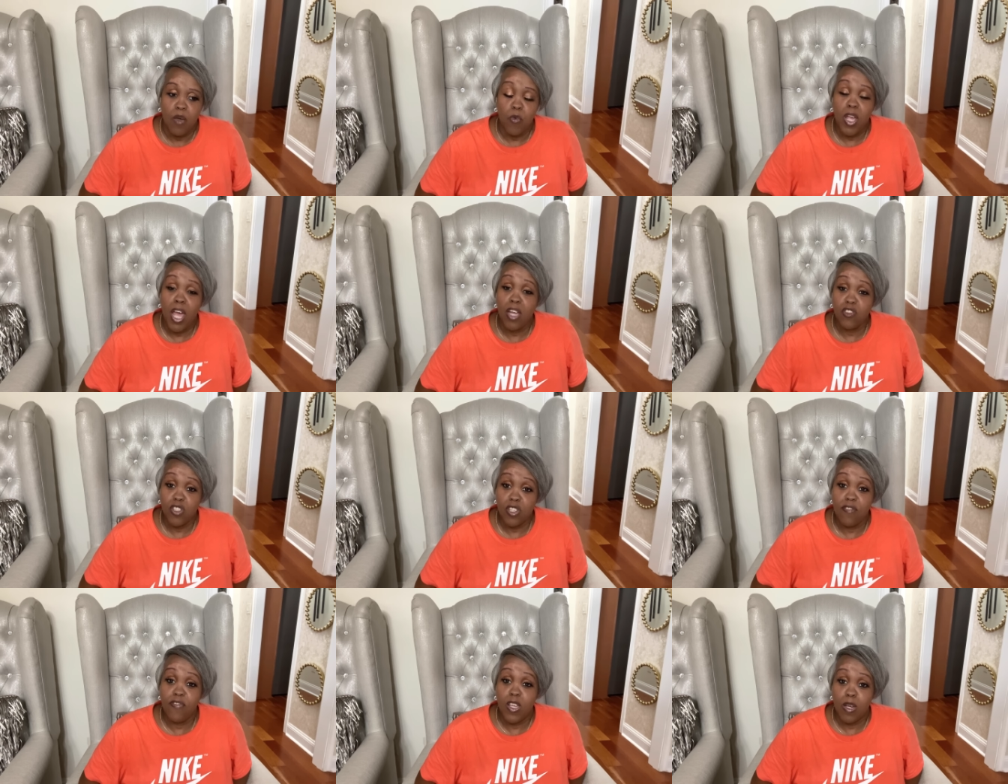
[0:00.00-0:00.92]
We
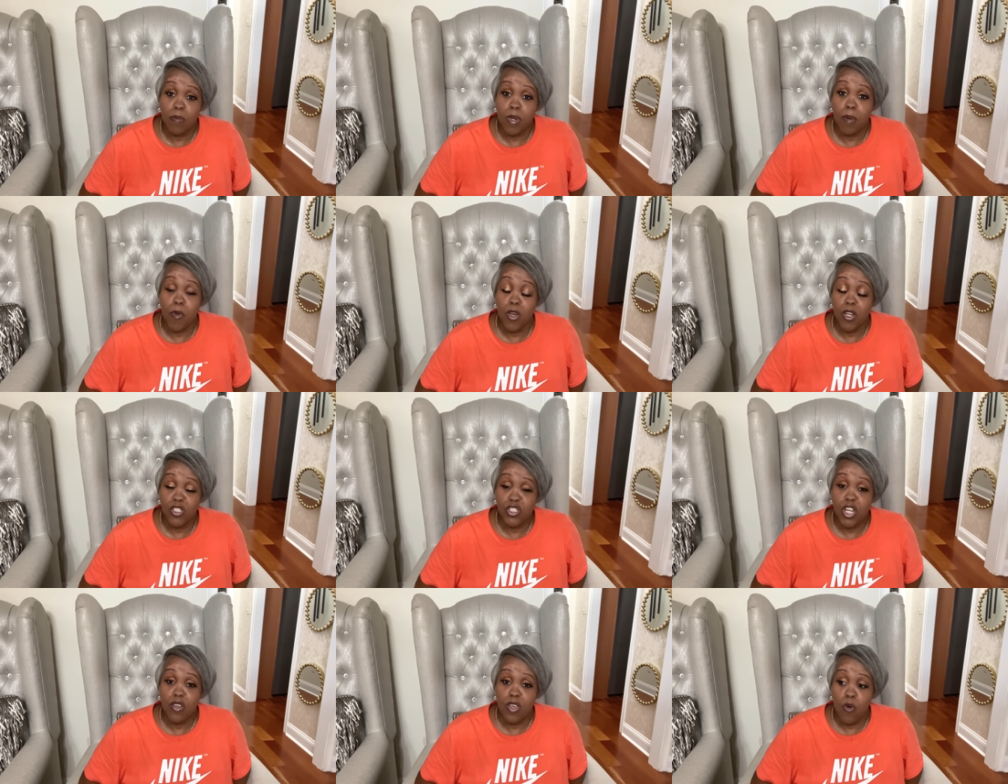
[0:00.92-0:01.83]
actually filmed, I'm gonna
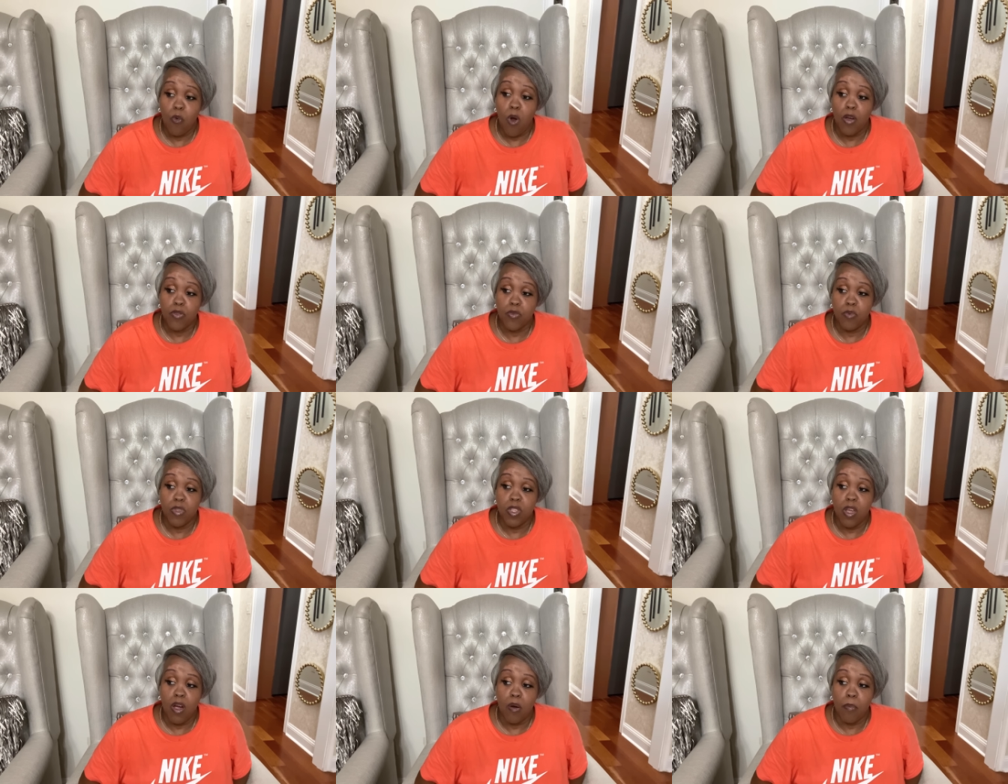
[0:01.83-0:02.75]
share that walkthrough with
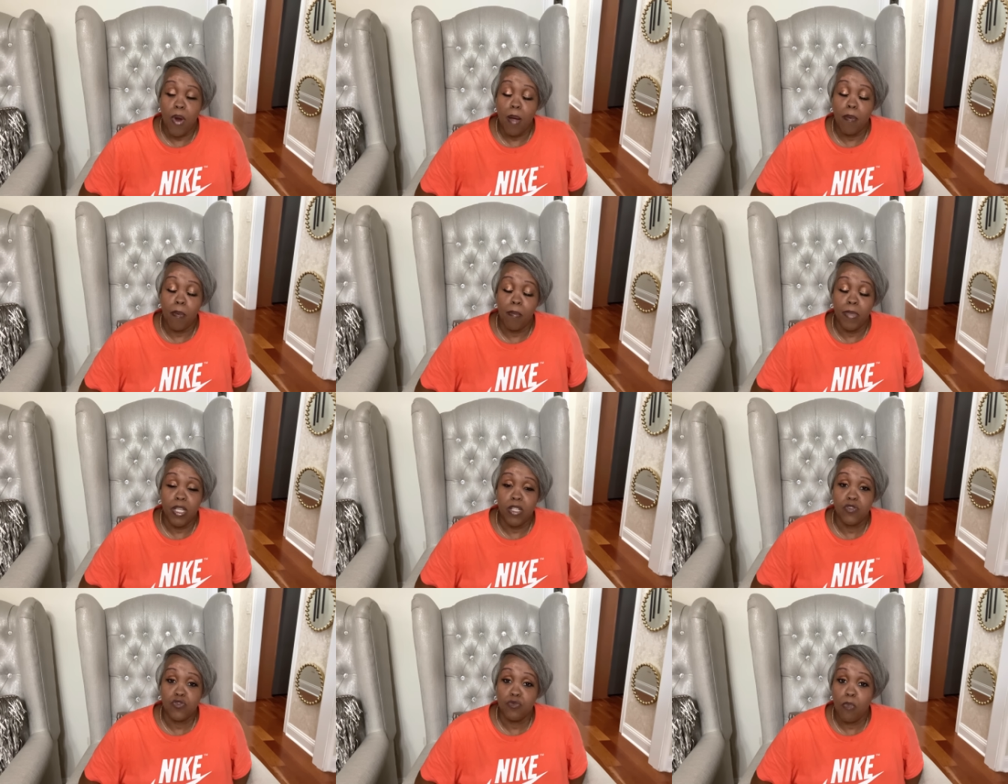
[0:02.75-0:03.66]
y'all probably
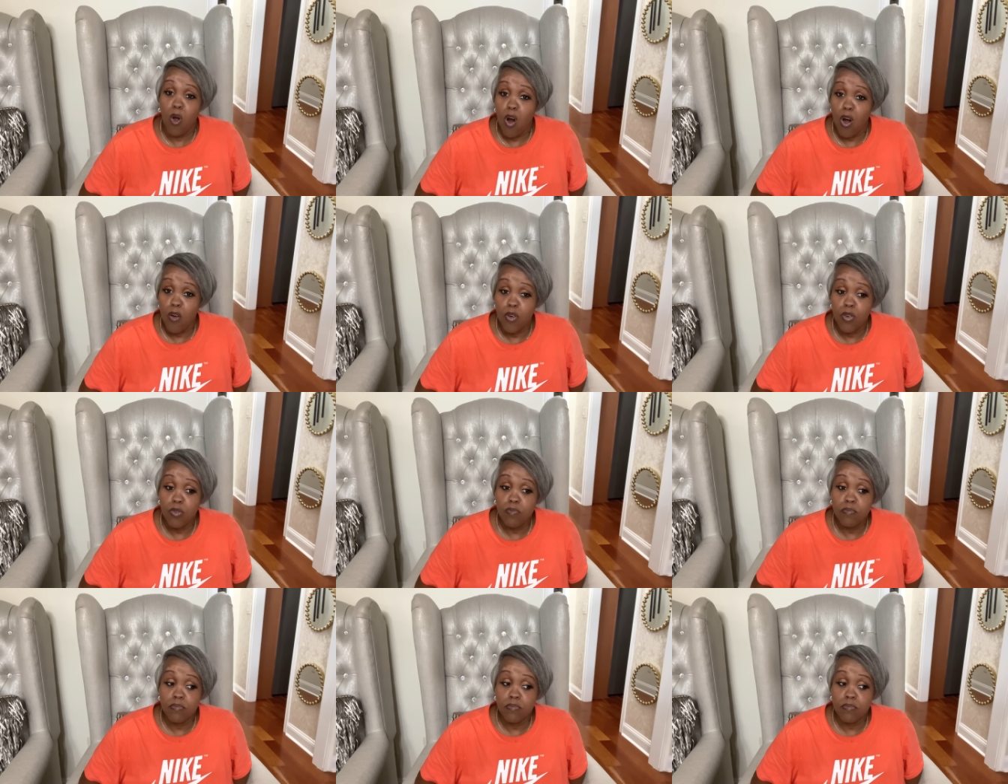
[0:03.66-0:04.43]
tomorrow,